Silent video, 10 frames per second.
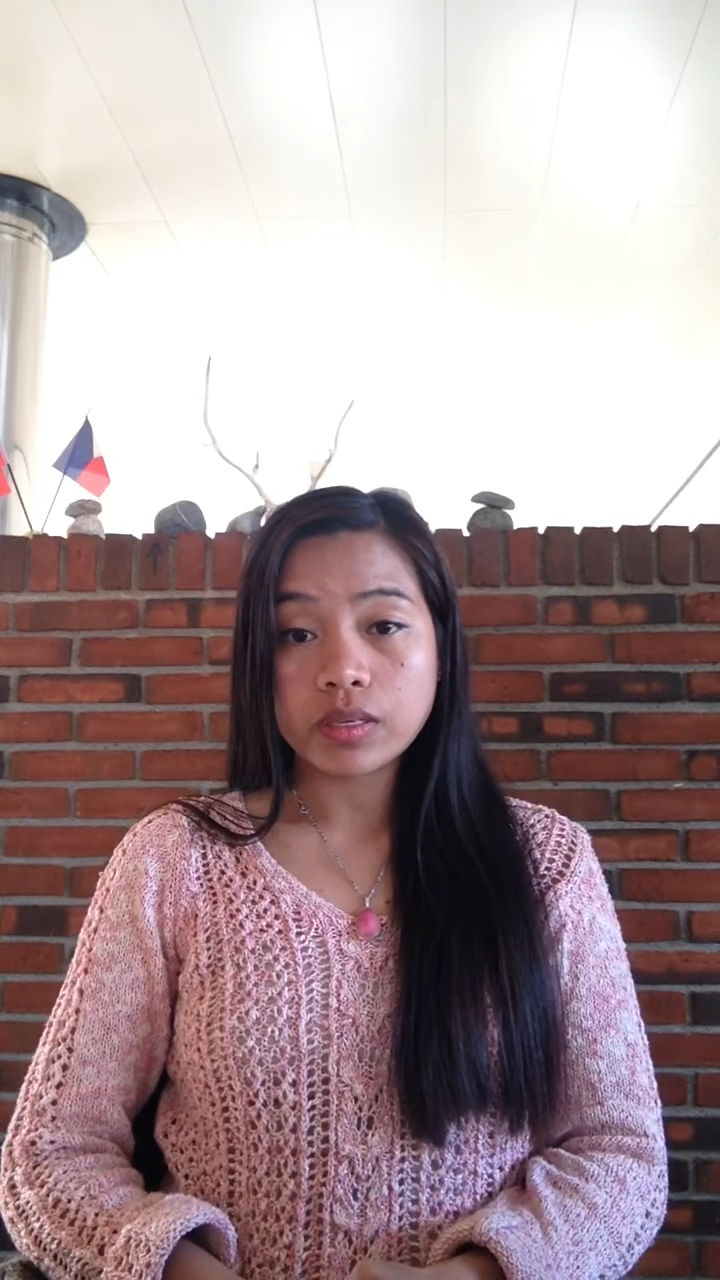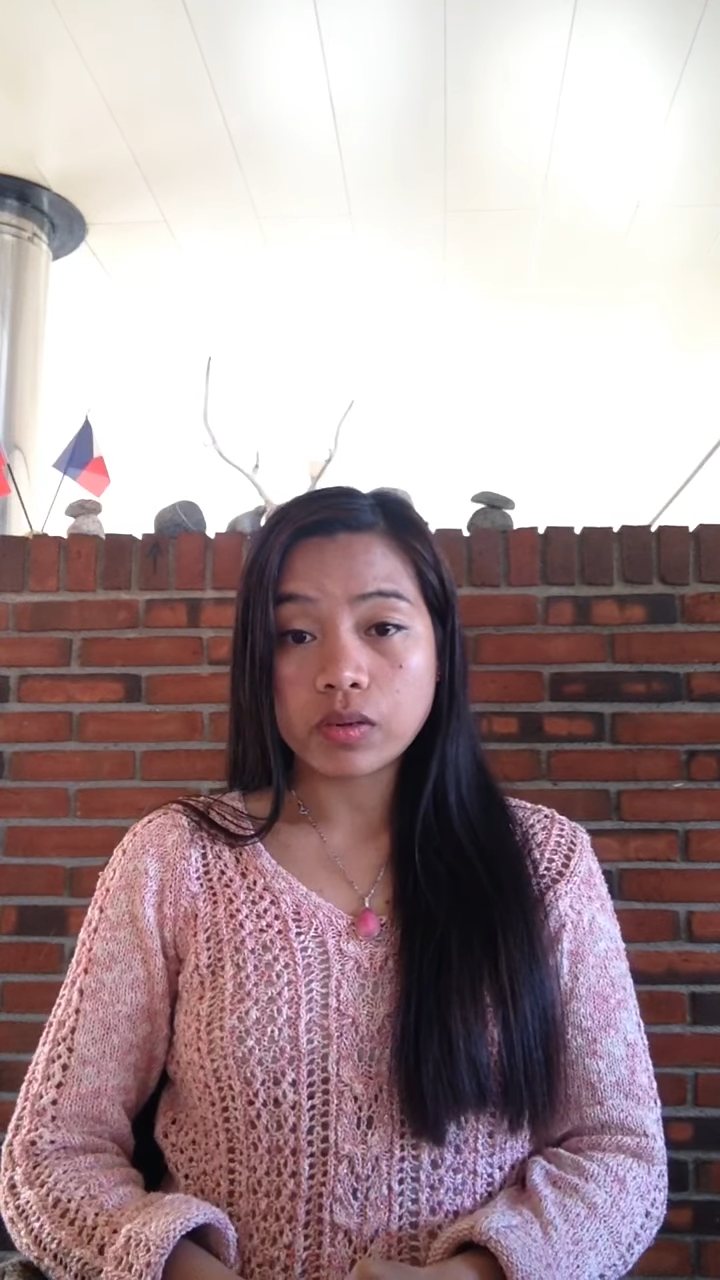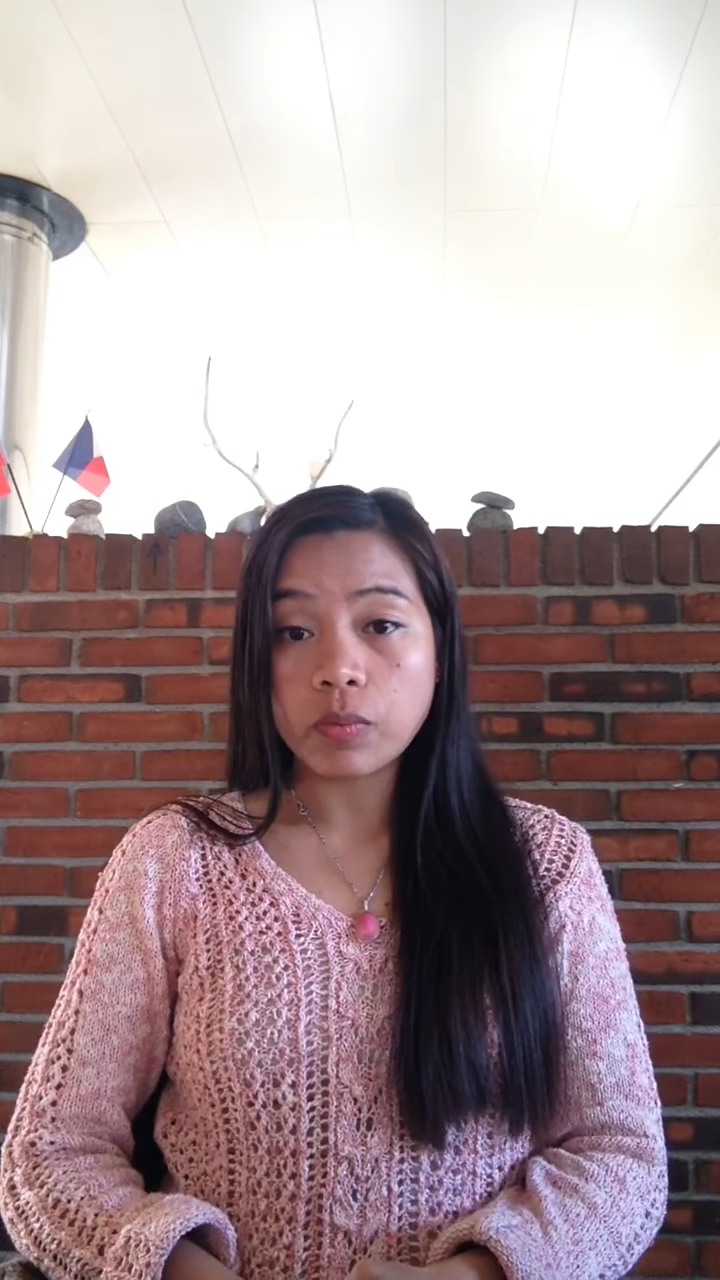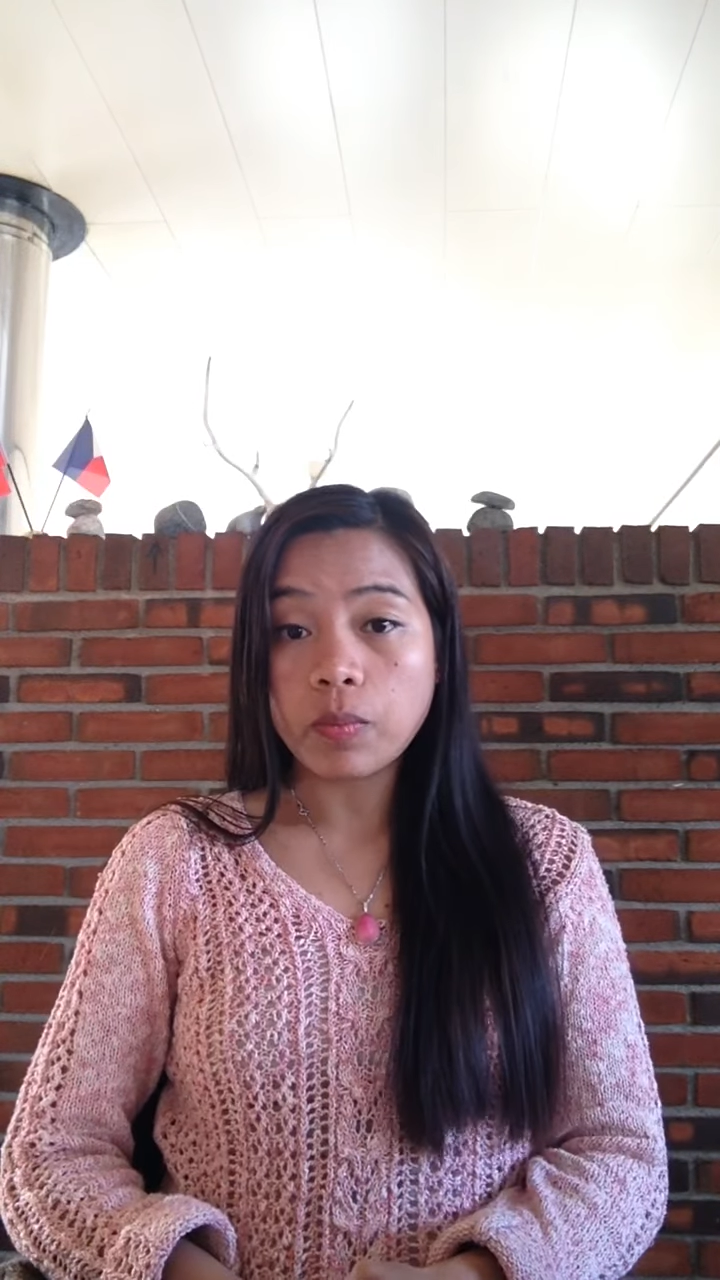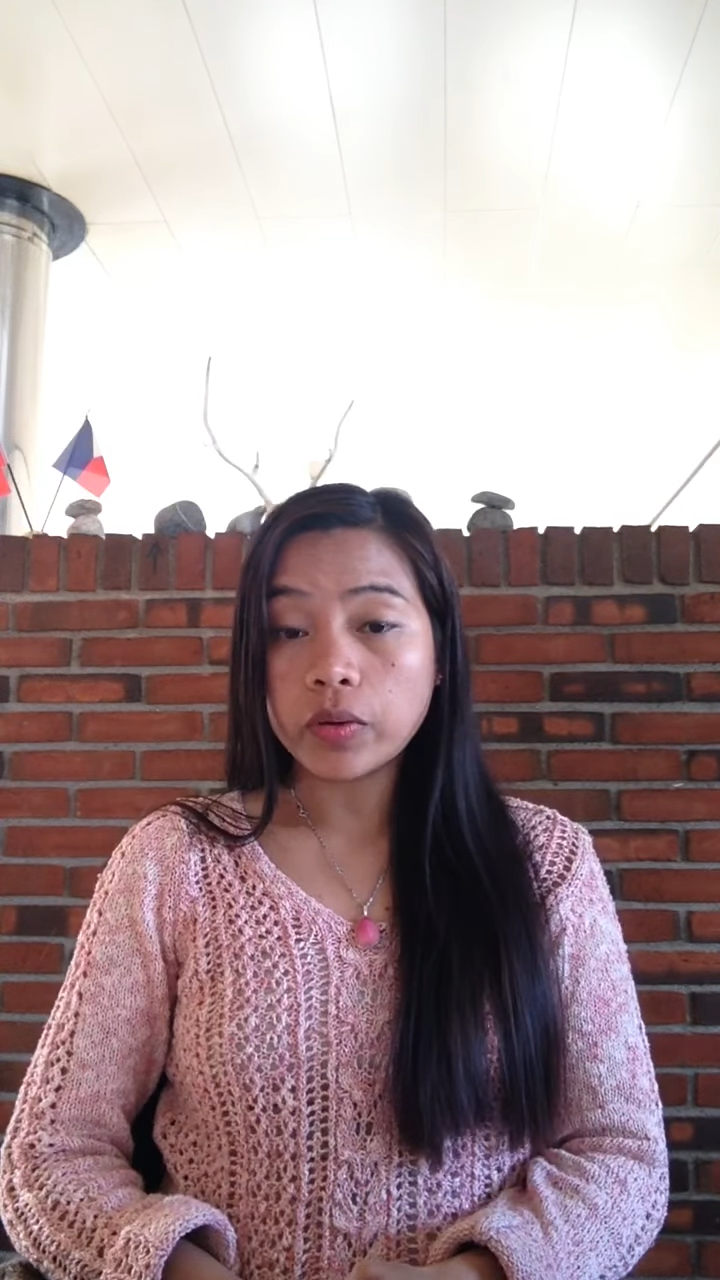
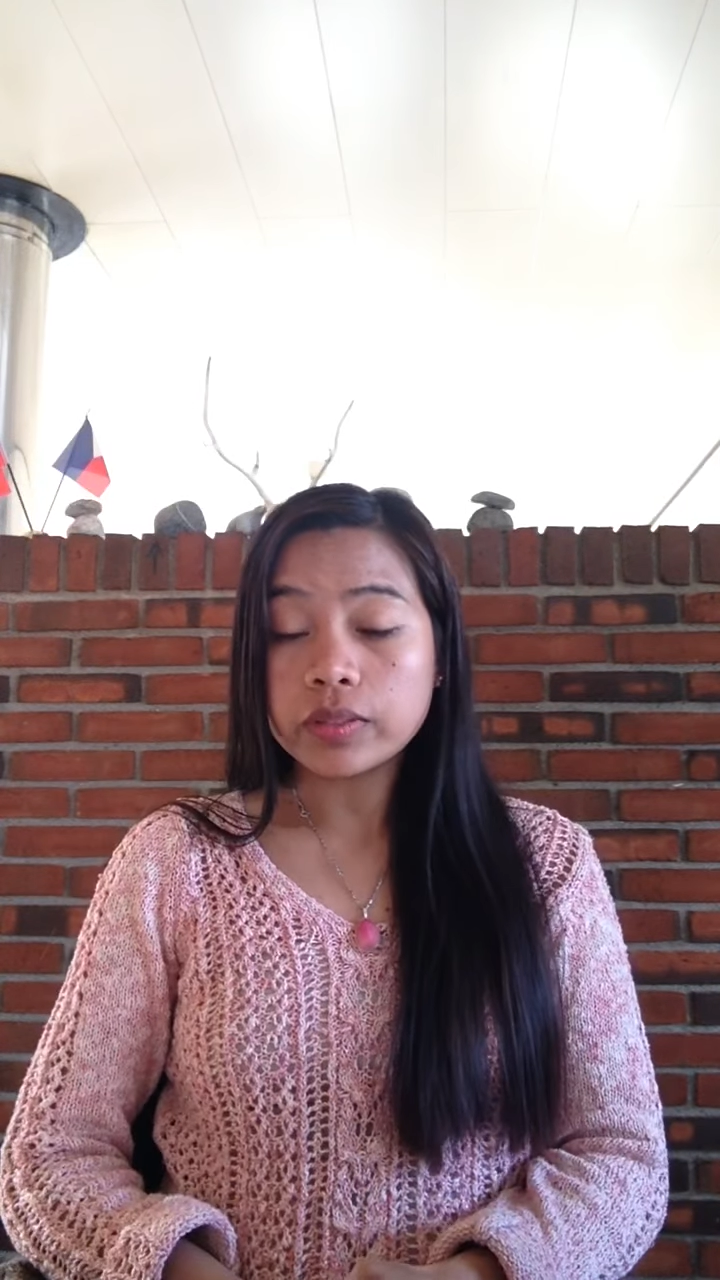god